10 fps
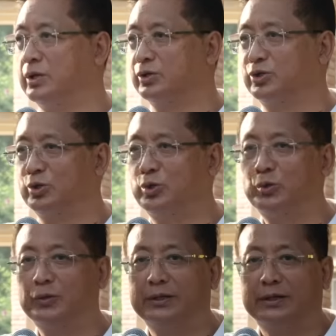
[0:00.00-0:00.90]

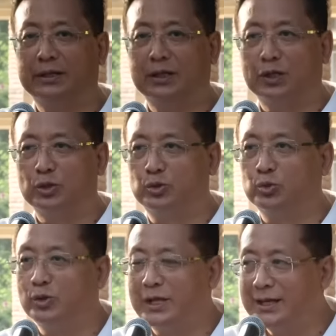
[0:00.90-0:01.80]
So
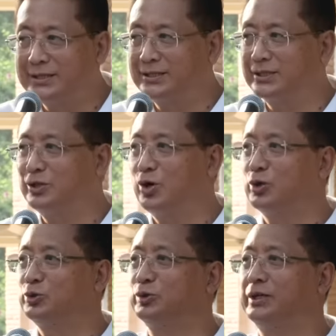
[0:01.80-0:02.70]
to lecture
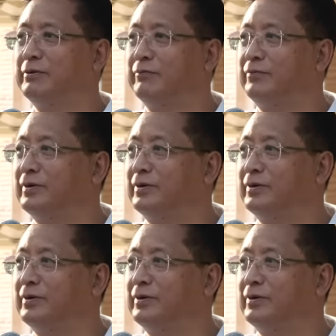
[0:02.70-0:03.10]
or to give